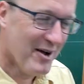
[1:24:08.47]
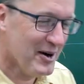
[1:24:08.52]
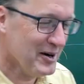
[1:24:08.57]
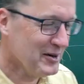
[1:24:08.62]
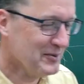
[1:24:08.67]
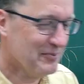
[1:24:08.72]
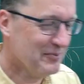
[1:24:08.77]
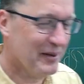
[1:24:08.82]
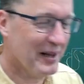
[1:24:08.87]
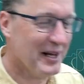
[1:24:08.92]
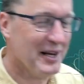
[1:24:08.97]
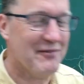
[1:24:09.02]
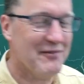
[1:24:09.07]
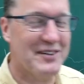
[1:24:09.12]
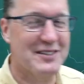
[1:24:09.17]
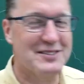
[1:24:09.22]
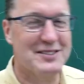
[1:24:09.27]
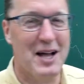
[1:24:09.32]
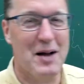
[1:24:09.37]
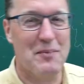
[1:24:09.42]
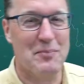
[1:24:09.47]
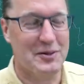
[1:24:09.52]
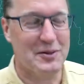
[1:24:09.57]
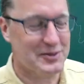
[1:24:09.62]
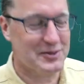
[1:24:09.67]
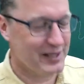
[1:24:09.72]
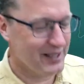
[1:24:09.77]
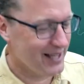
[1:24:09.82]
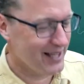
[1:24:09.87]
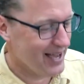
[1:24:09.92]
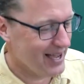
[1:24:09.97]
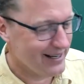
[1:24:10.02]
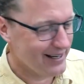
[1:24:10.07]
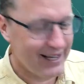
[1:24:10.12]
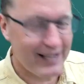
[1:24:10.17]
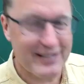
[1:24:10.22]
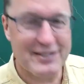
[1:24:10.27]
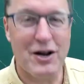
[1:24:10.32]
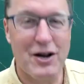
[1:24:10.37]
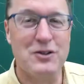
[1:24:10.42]
there's plenty of examples of that.
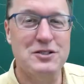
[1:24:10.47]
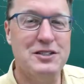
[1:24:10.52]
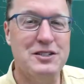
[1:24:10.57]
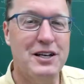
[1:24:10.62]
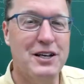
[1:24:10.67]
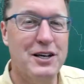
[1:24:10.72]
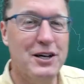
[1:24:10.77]
A toast to